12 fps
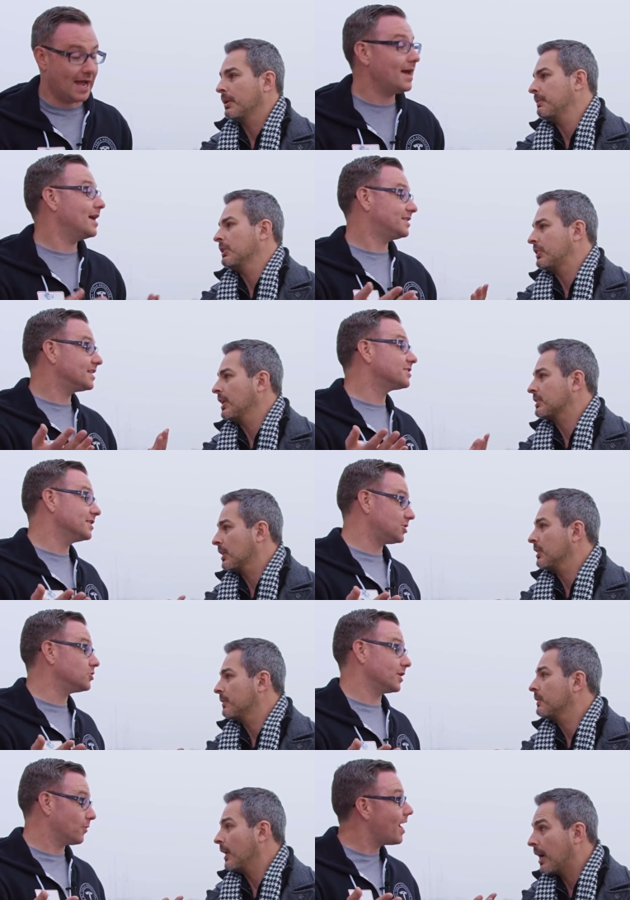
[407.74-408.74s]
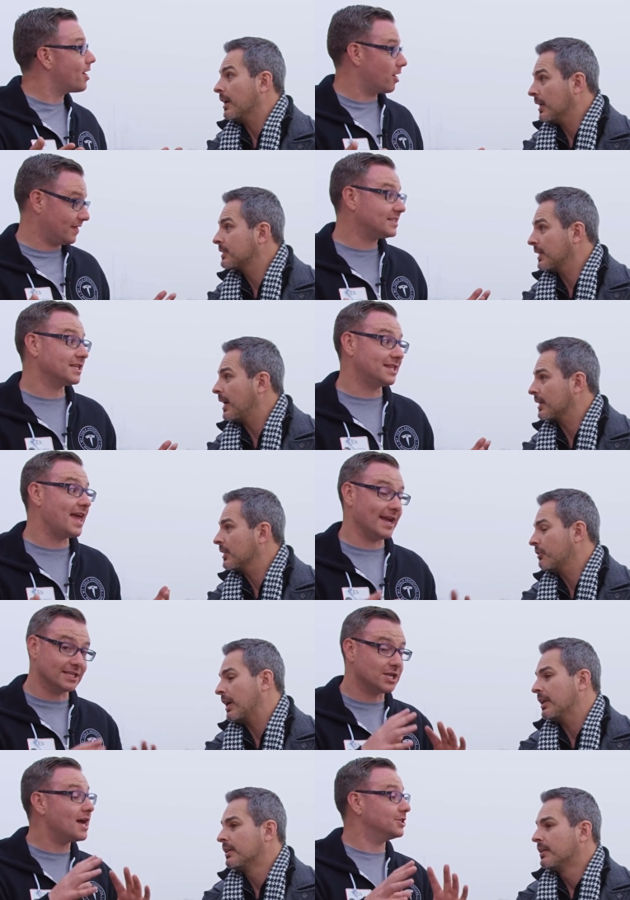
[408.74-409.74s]
Speaker 1: And, and Tesla is using radar. That's the thing. Right.
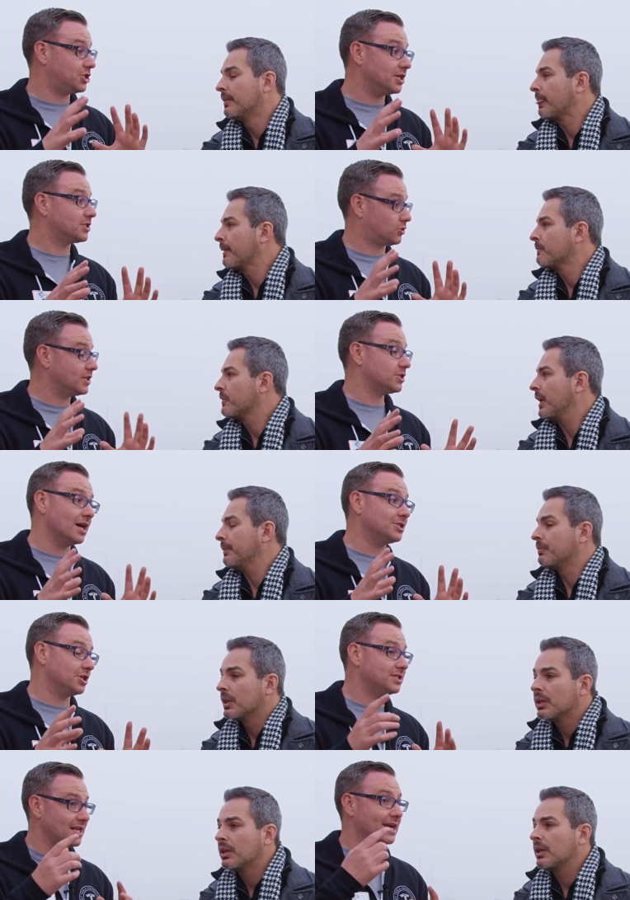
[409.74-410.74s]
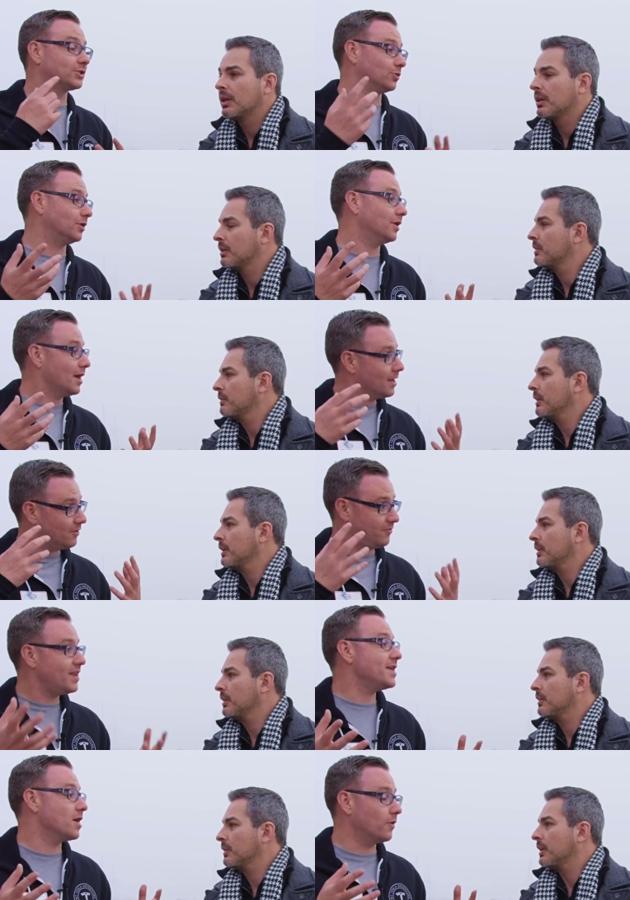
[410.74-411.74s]
It's not just it's right. not just actual
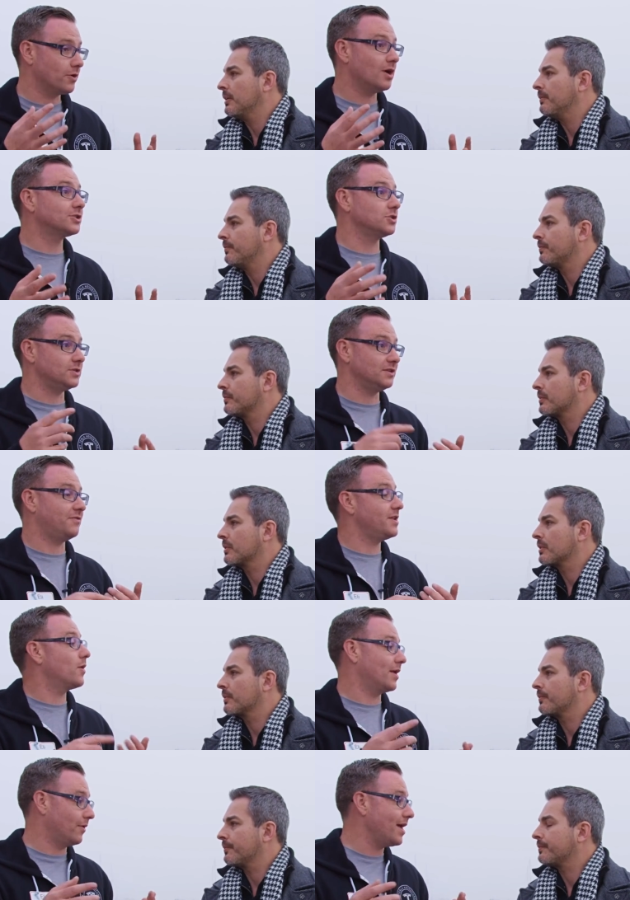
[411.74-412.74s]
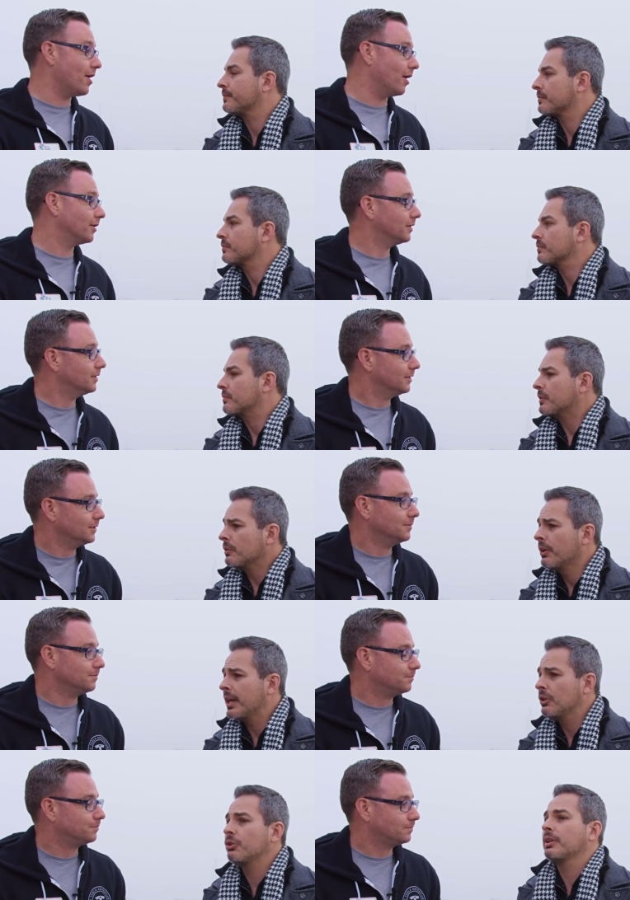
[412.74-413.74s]
video. Yeah. They're also using video and radar.
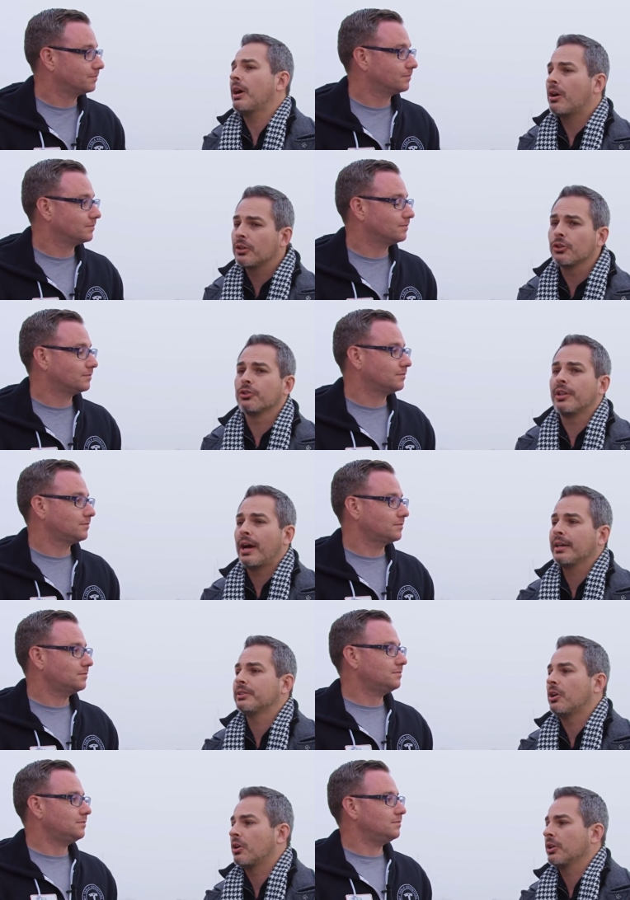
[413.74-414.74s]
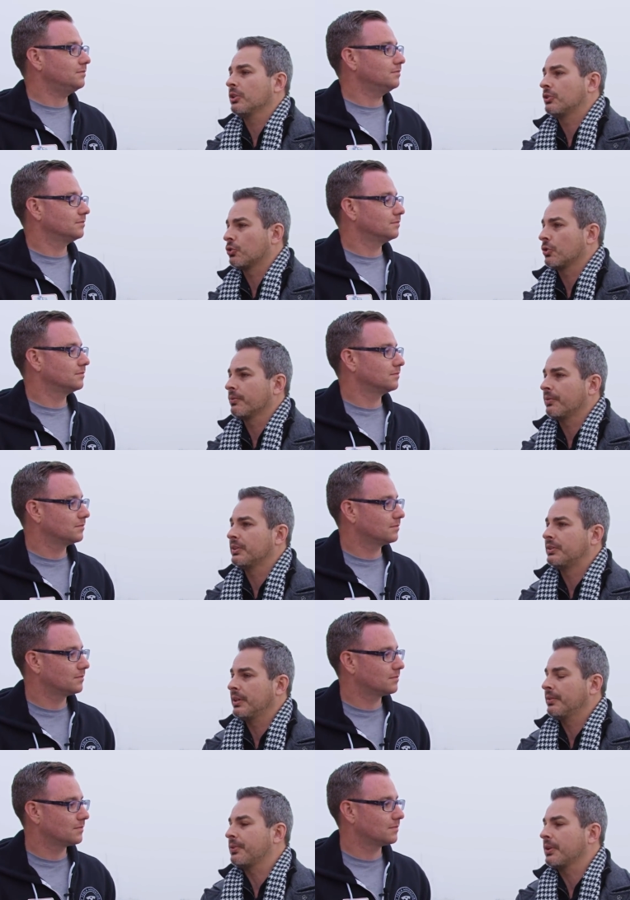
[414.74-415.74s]
Right,
Speaker 2: you can argue LiDAR is sort of a
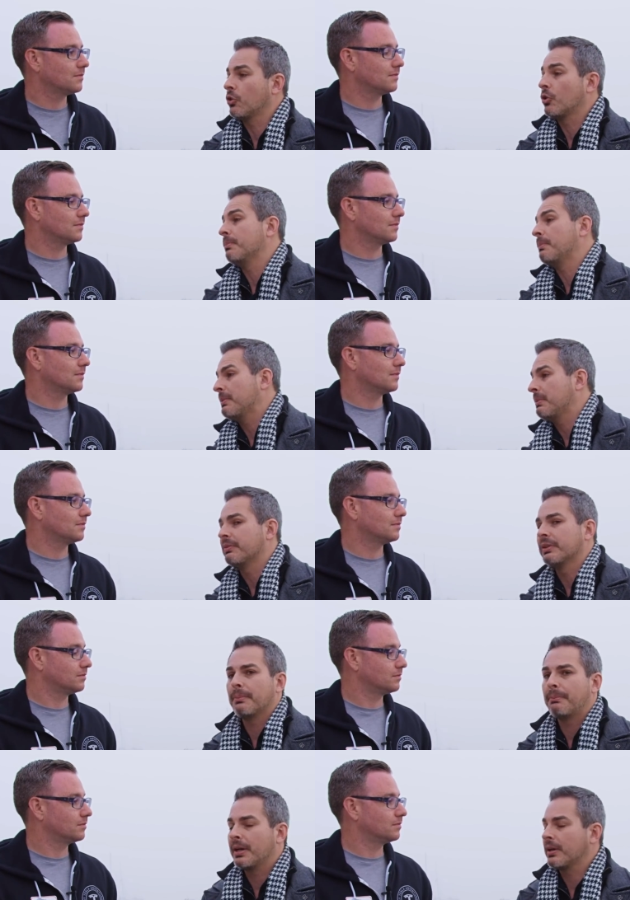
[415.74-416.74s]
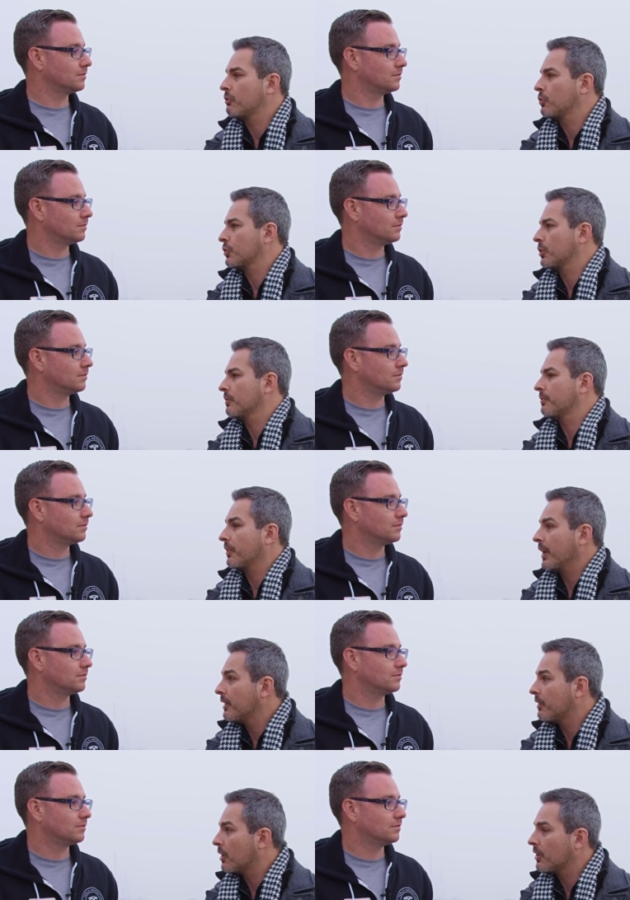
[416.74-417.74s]
different or maybe even a better version of
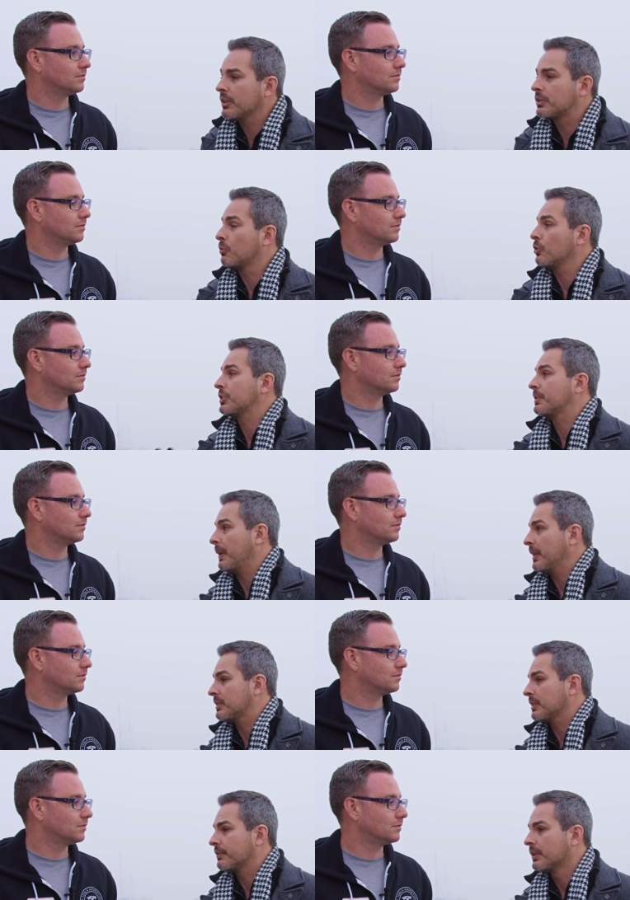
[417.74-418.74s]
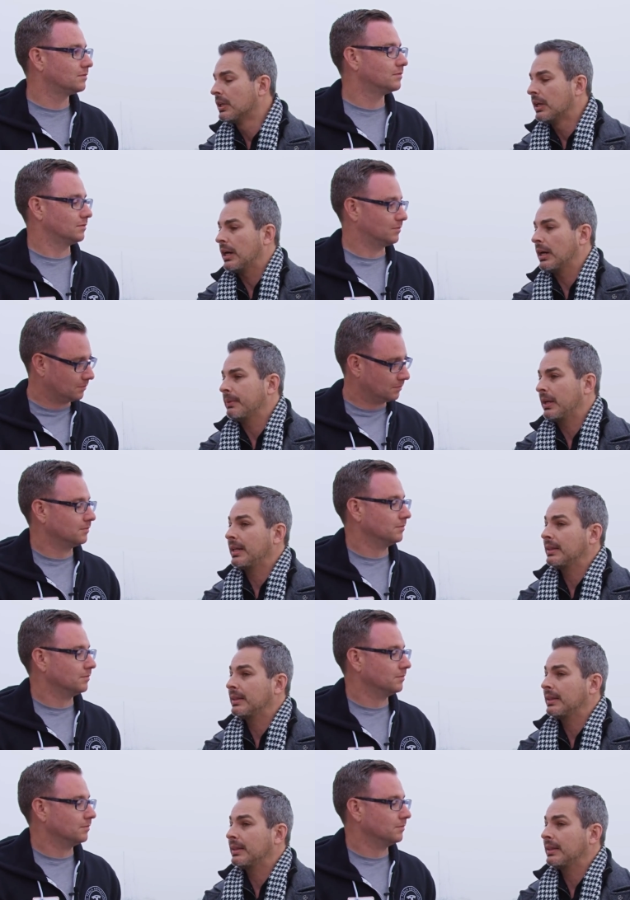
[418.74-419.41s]
radar that's more expensive. Um, and I